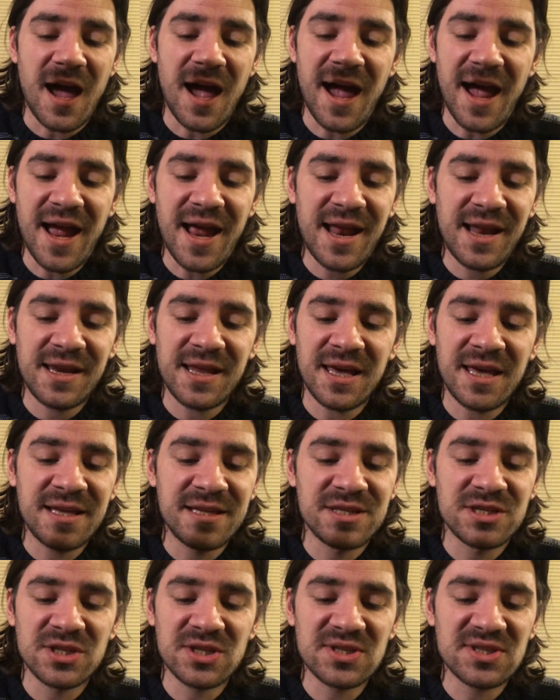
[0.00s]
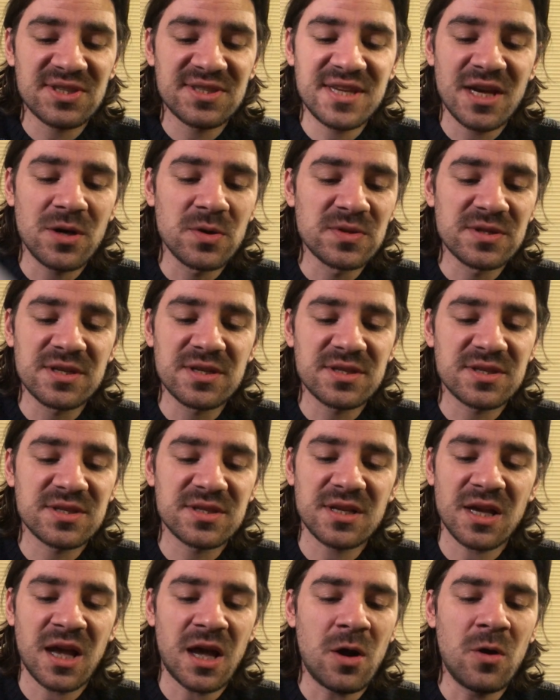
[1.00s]
and it just tells
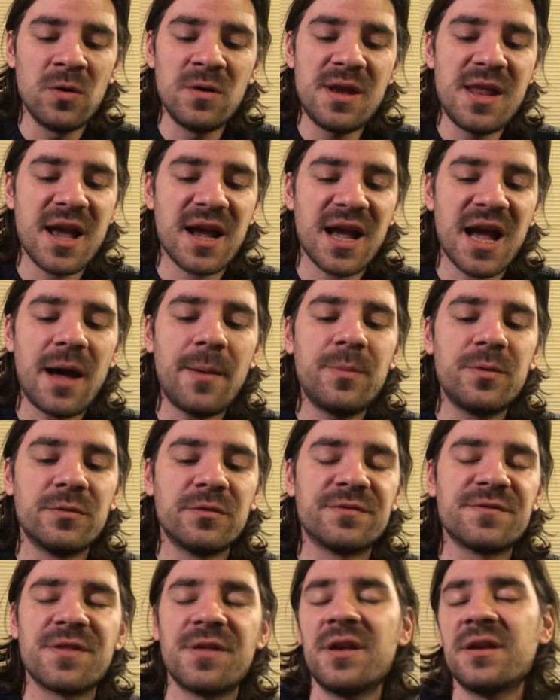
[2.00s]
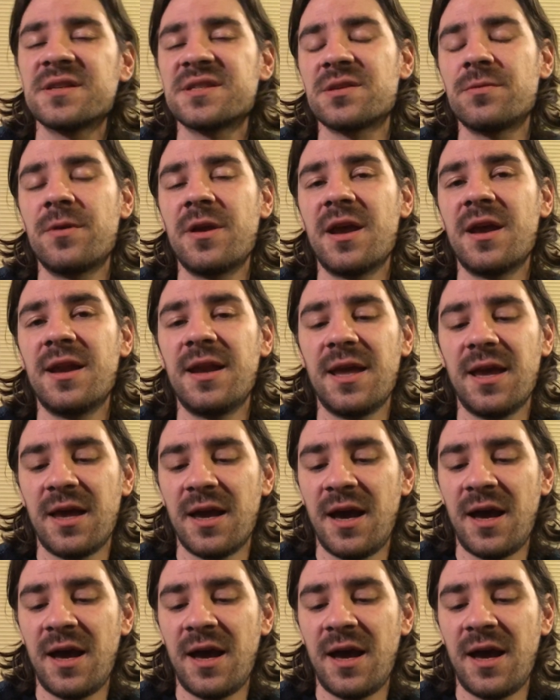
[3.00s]
us uh, only a couple of things really.